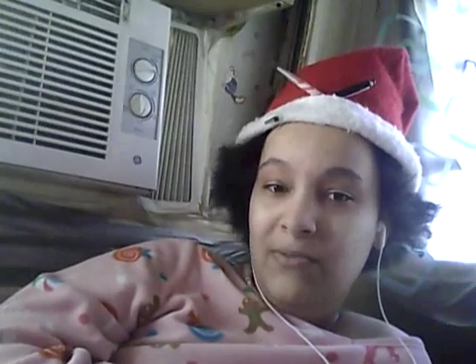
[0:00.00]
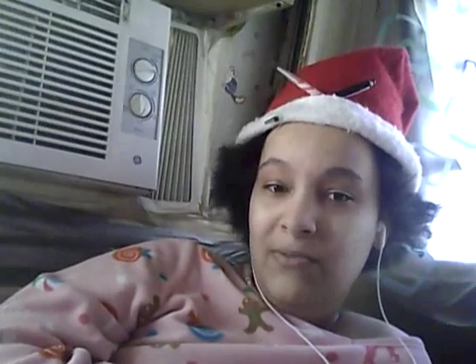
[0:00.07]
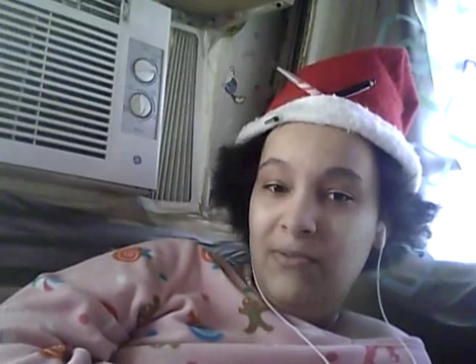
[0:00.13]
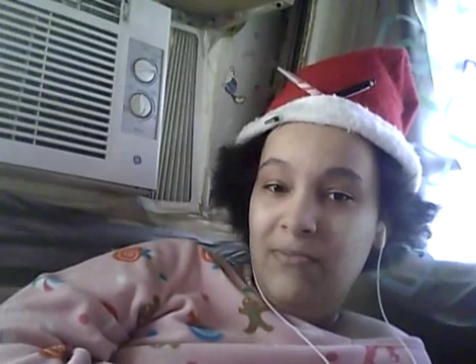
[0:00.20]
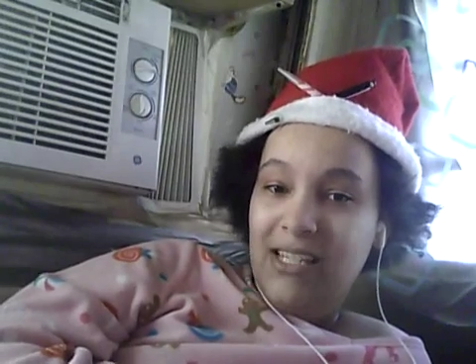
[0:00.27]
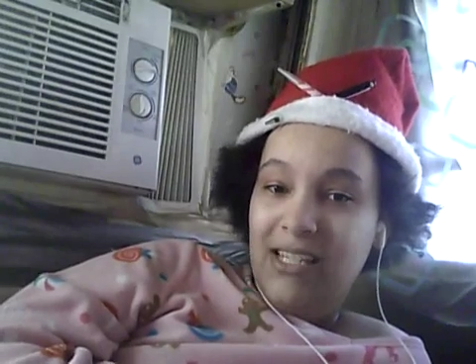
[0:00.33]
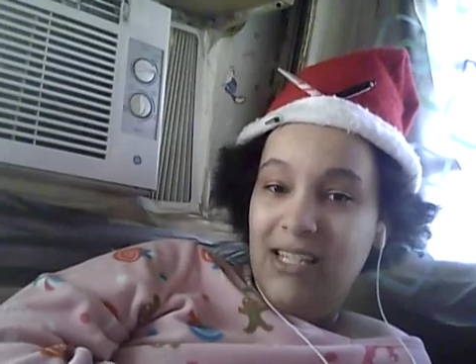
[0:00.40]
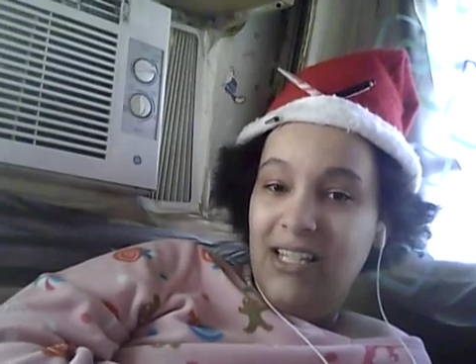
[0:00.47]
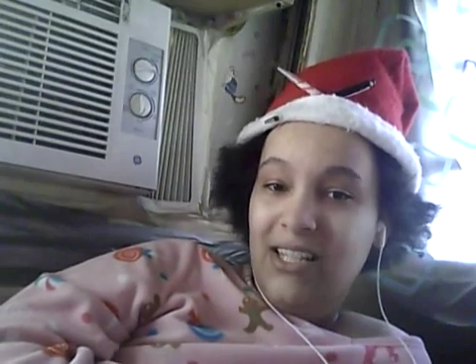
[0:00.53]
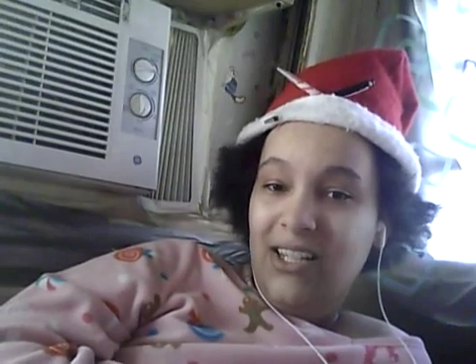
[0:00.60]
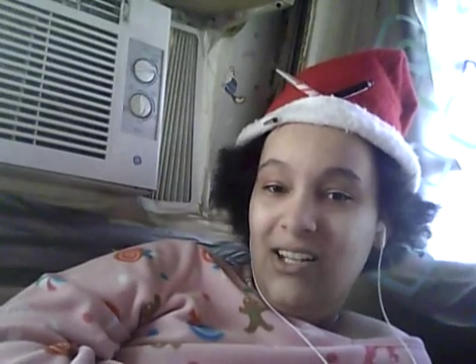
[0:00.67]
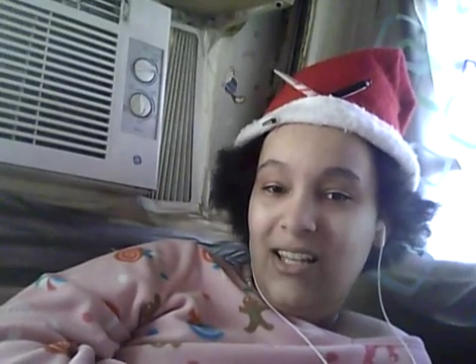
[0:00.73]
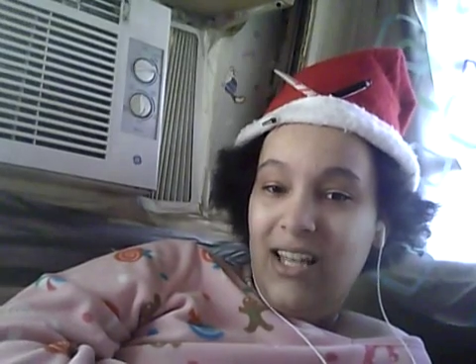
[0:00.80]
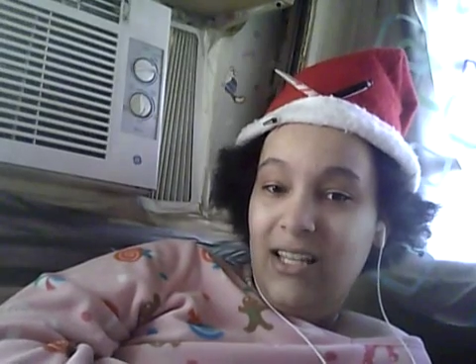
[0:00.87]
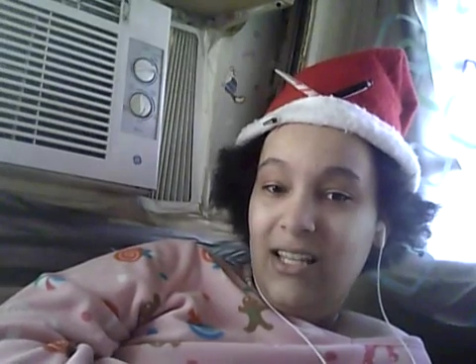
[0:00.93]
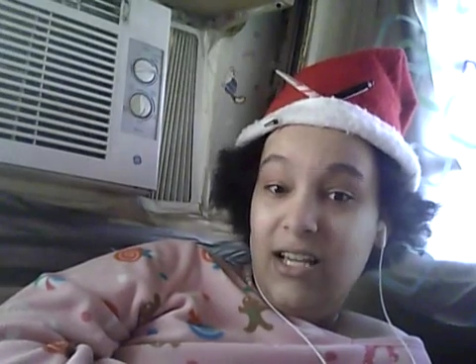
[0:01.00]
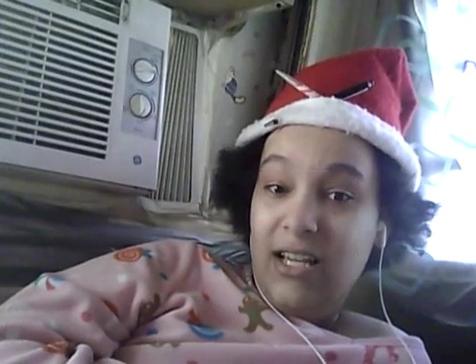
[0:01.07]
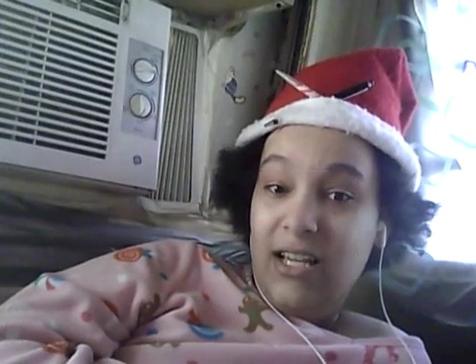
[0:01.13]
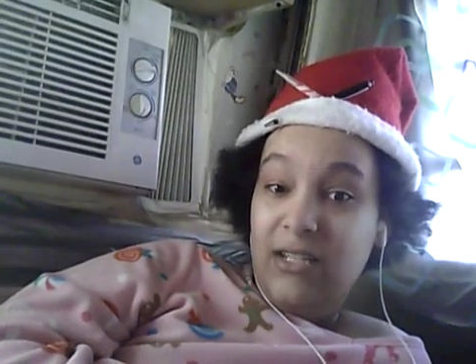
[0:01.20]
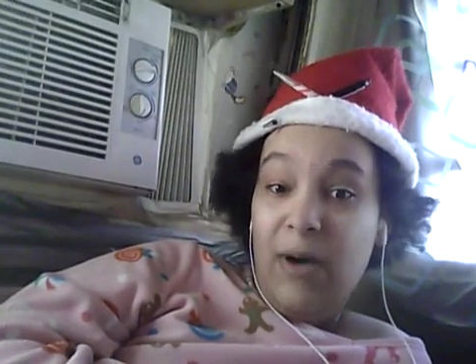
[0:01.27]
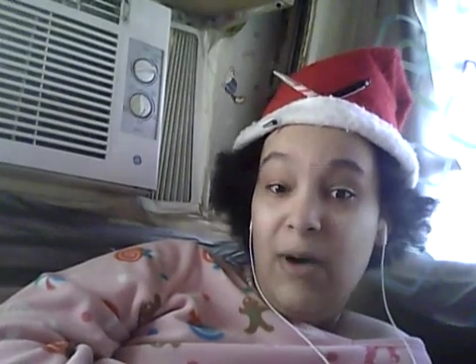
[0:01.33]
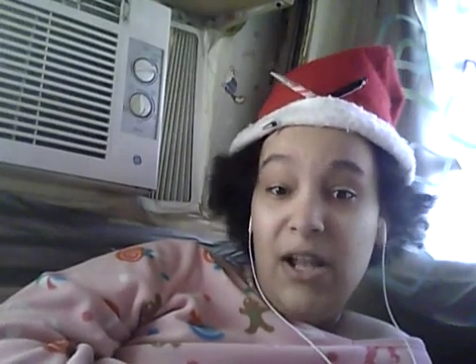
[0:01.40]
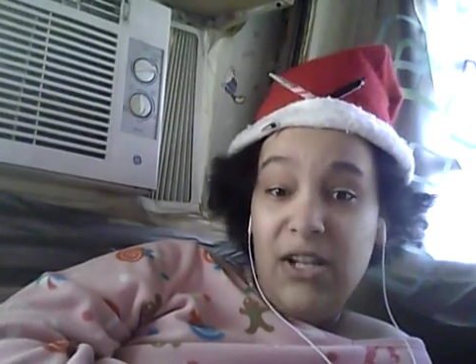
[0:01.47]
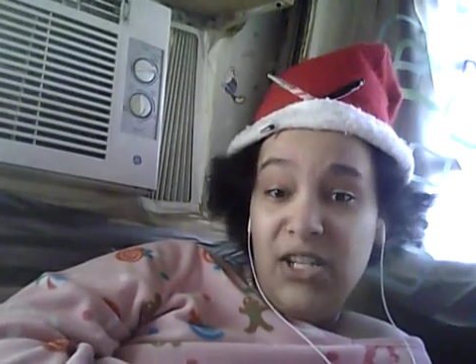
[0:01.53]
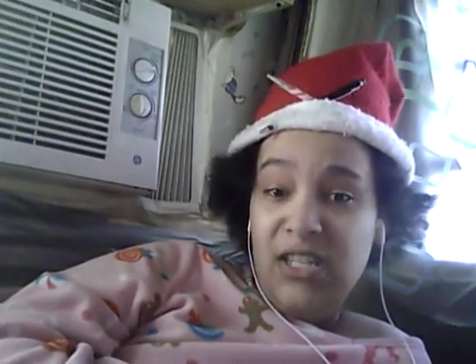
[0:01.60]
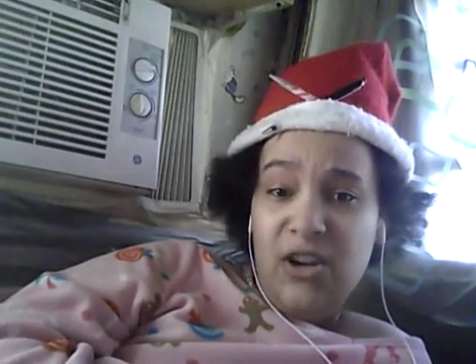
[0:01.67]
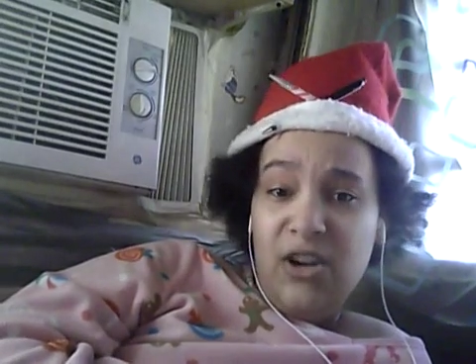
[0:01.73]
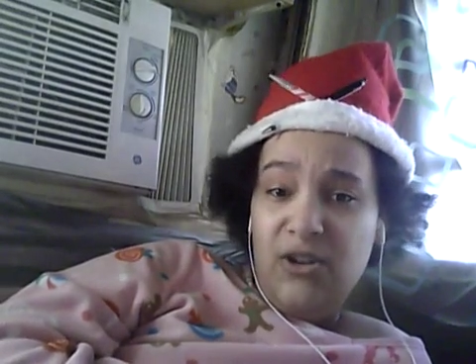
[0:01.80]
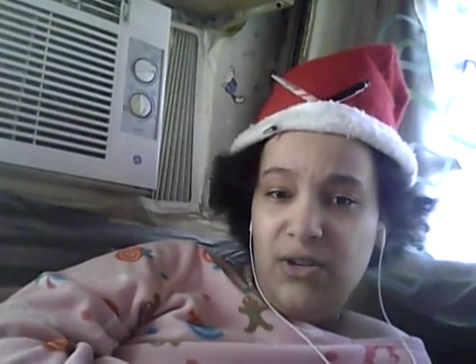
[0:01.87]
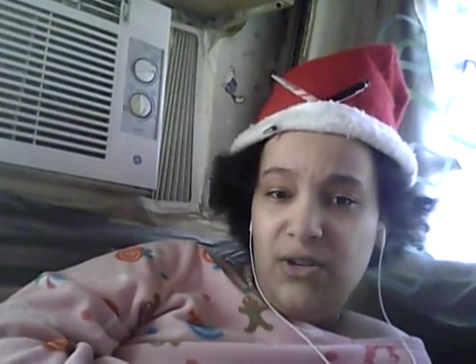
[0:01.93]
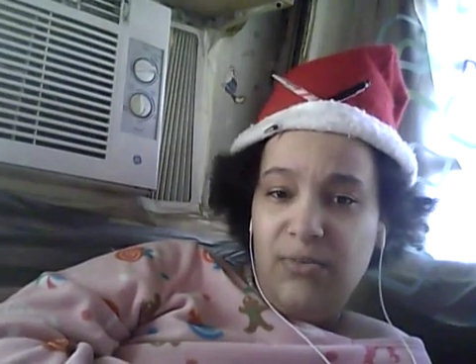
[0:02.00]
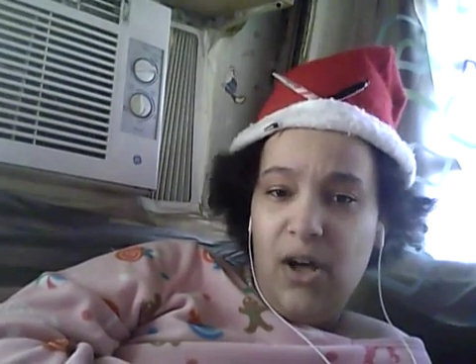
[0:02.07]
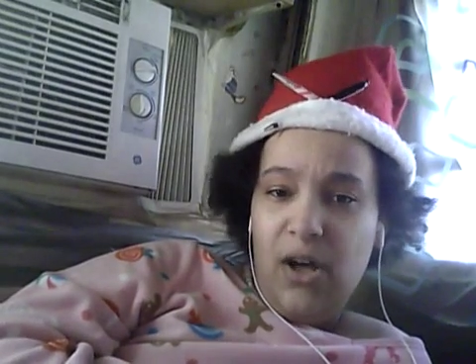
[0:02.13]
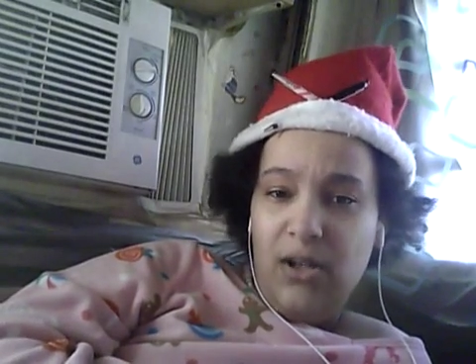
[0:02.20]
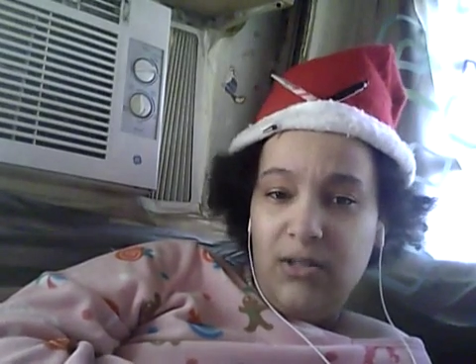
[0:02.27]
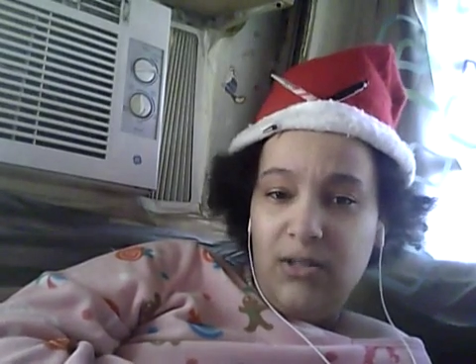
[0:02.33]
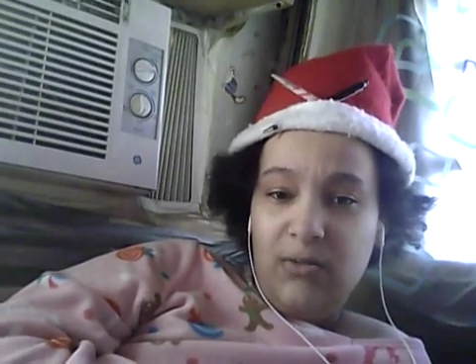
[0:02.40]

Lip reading: which makes it look like Link is punching the energy balls,